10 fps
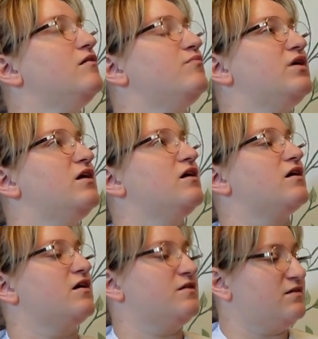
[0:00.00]
But
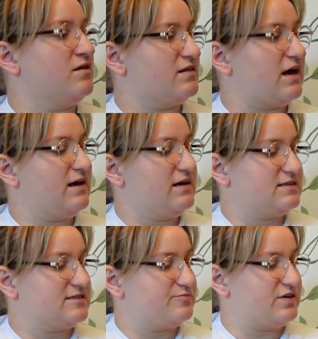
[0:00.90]
other than that,
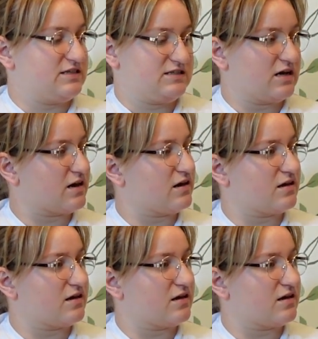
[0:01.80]
it's a basic